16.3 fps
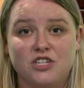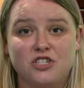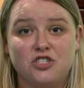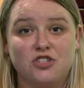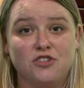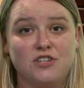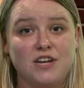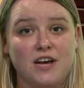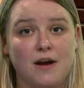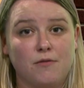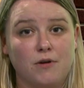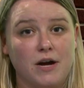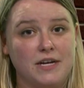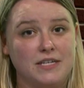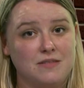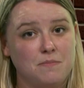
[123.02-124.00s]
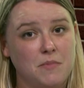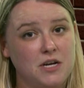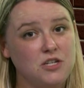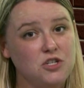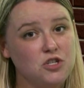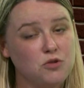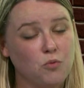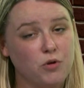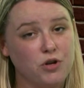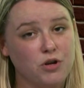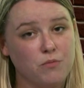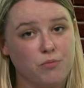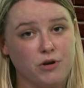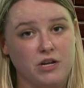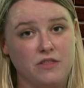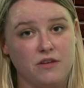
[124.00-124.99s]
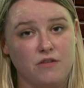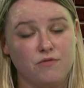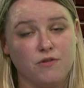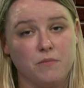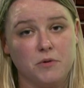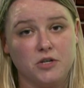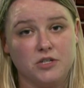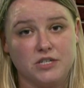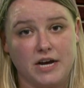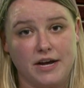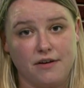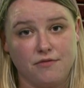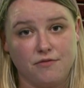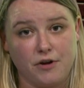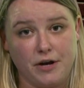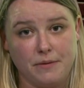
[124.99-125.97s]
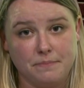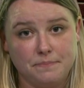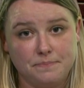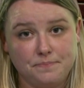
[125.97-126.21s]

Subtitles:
should not rise much when you're breathing from your diaphragm.